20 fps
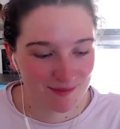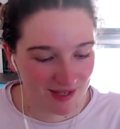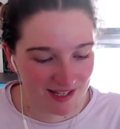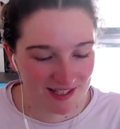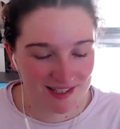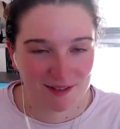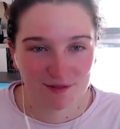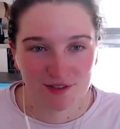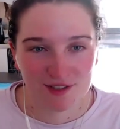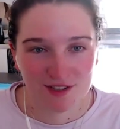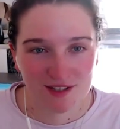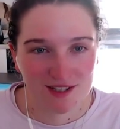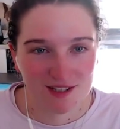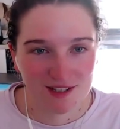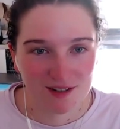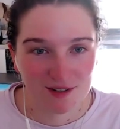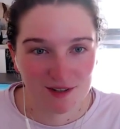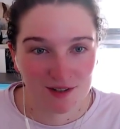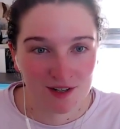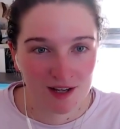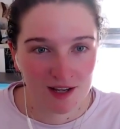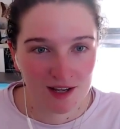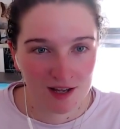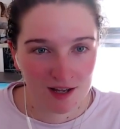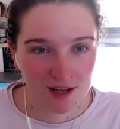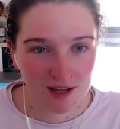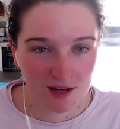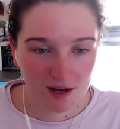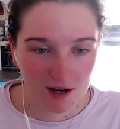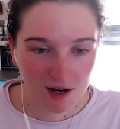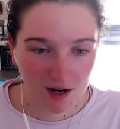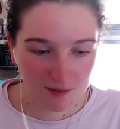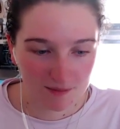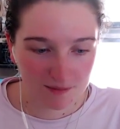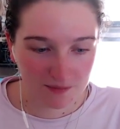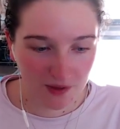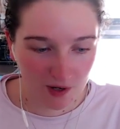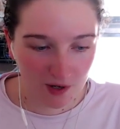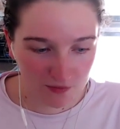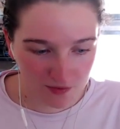to make a difference. So
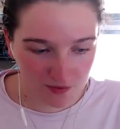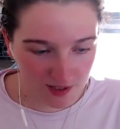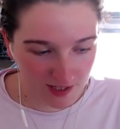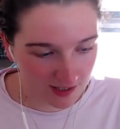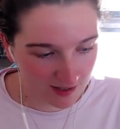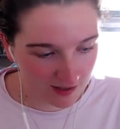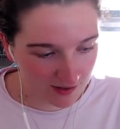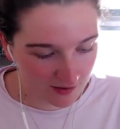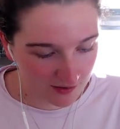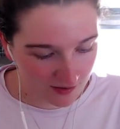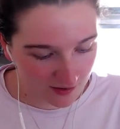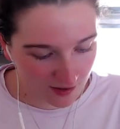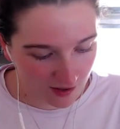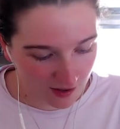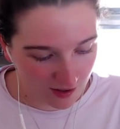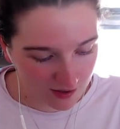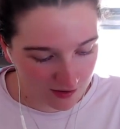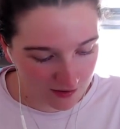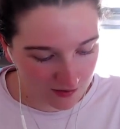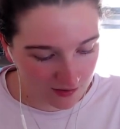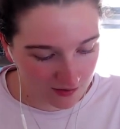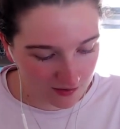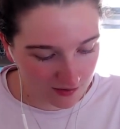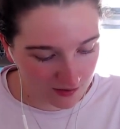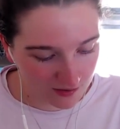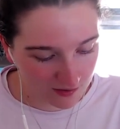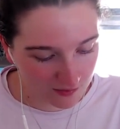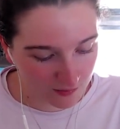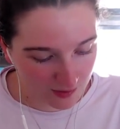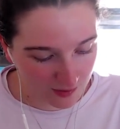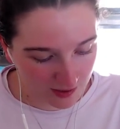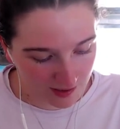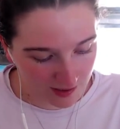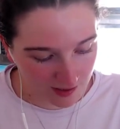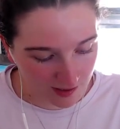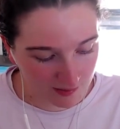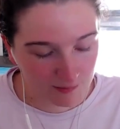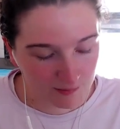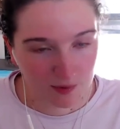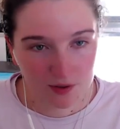hopefully we
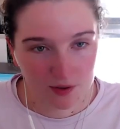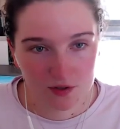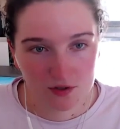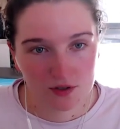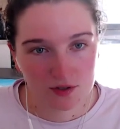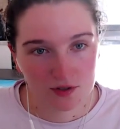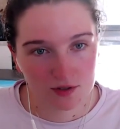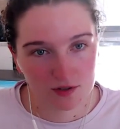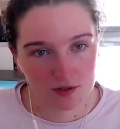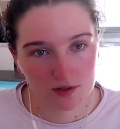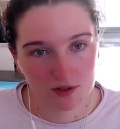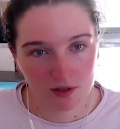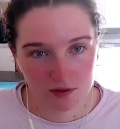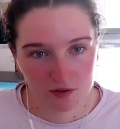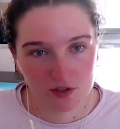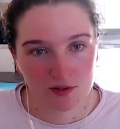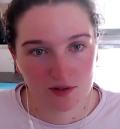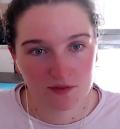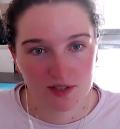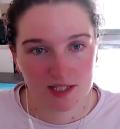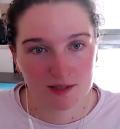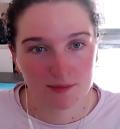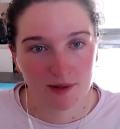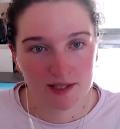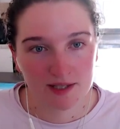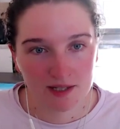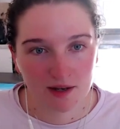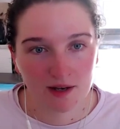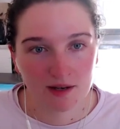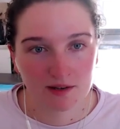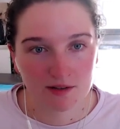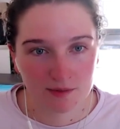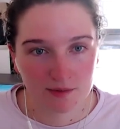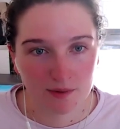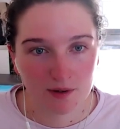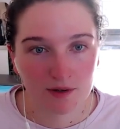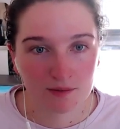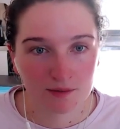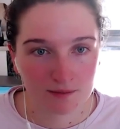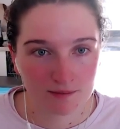can push the longevity space out here as
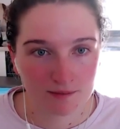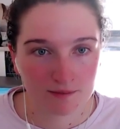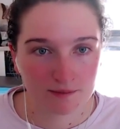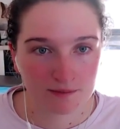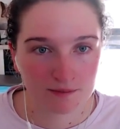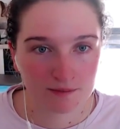well.